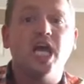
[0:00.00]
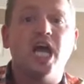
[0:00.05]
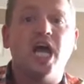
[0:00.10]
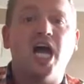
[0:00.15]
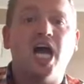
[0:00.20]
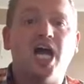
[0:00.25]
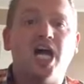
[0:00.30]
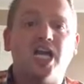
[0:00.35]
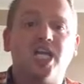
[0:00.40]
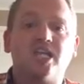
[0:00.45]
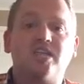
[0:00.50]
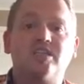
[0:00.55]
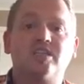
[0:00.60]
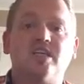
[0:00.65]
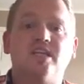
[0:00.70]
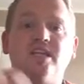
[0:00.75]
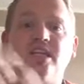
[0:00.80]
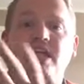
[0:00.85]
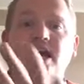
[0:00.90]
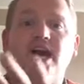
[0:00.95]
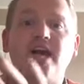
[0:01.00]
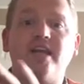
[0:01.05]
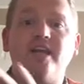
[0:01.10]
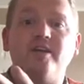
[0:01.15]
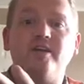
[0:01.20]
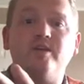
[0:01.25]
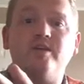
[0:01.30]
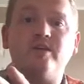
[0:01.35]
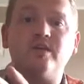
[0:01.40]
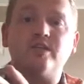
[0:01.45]
There's a lot of
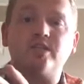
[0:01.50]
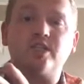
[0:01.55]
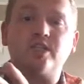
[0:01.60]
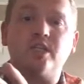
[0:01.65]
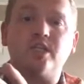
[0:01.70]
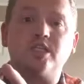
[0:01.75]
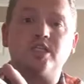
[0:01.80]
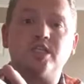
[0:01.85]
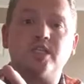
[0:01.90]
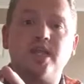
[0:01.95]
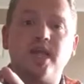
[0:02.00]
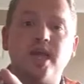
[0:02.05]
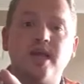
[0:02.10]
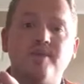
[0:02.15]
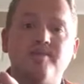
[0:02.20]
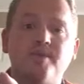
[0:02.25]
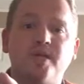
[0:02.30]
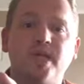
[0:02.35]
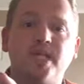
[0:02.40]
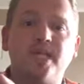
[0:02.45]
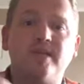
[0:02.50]
new construction happening.